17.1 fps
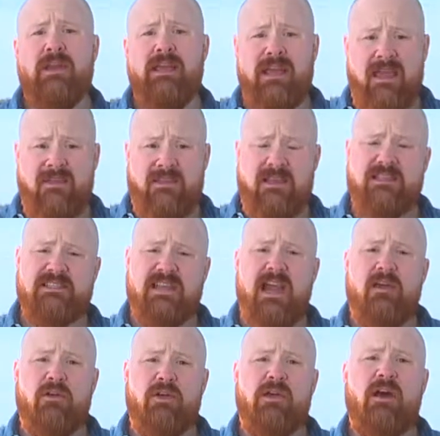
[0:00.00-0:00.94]
in this
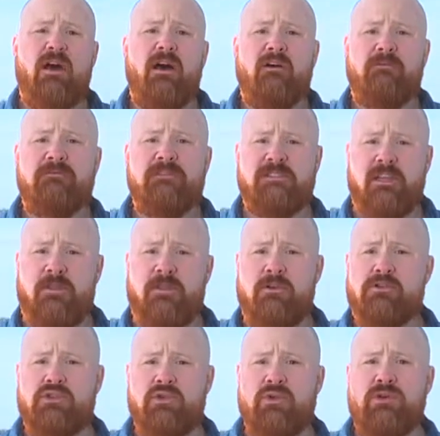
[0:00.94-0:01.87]
area of
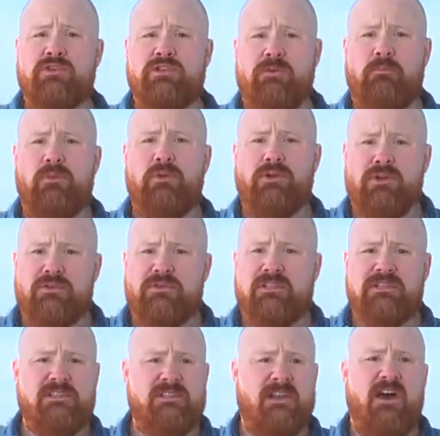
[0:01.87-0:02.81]
southern Georgia
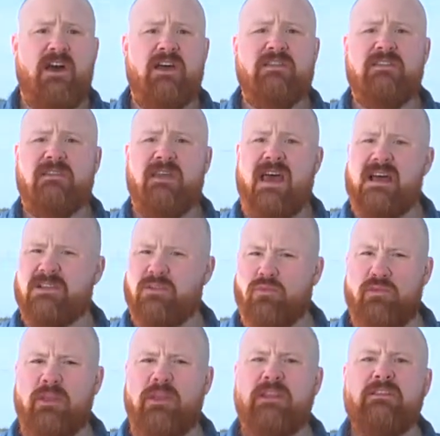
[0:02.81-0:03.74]
produces an onion that has a
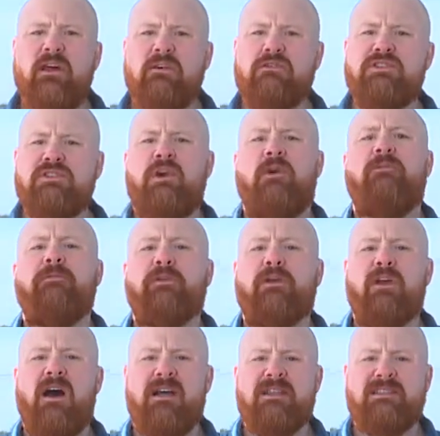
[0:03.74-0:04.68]
really low sulfur
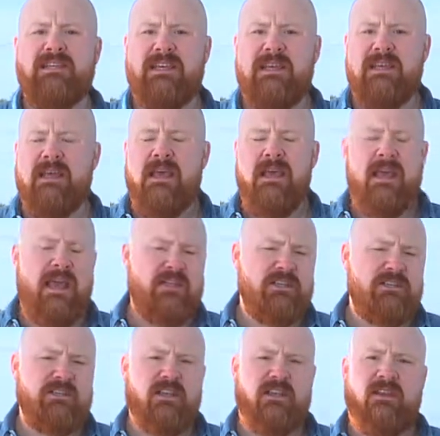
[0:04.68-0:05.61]
content and
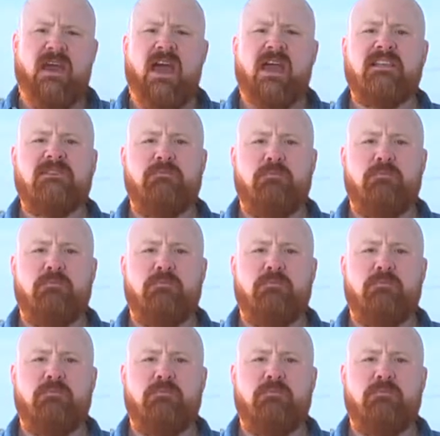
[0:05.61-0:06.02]
just a nice,